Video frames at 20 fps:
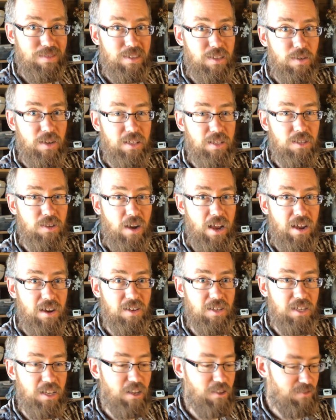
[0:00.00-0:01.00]
go ahead and try it
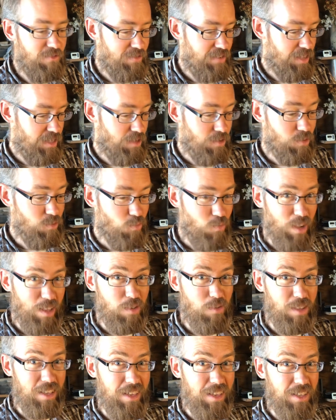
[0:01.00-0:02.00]
yourself. It's really,
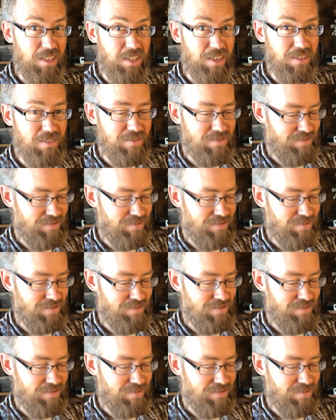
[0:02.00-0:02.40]
really easy.